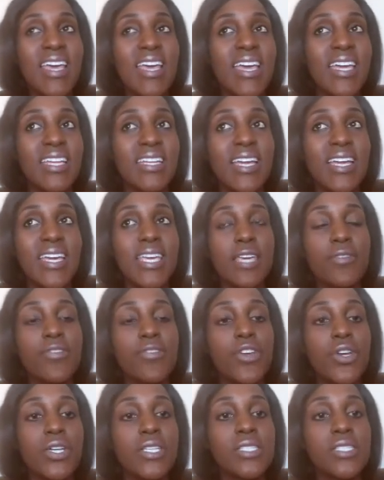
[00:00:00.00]
And like if
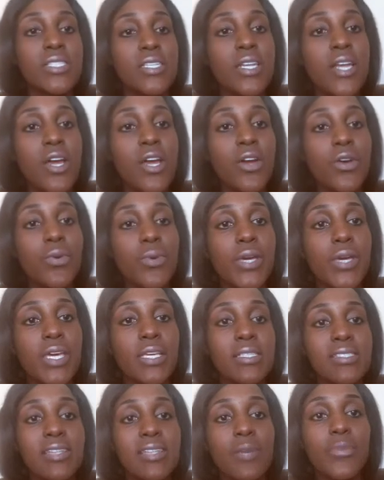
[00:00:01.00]
you're in a scenario where
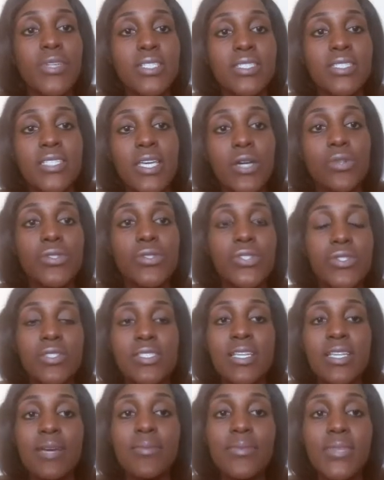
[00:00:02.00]
someone tells you
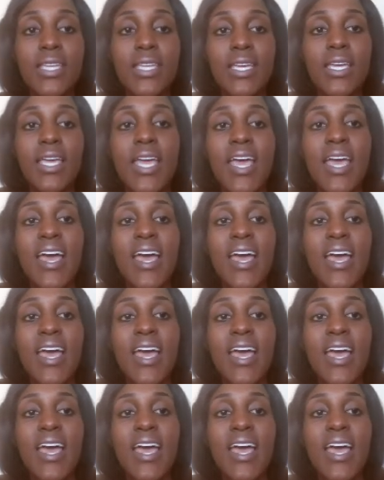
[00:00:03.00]
something,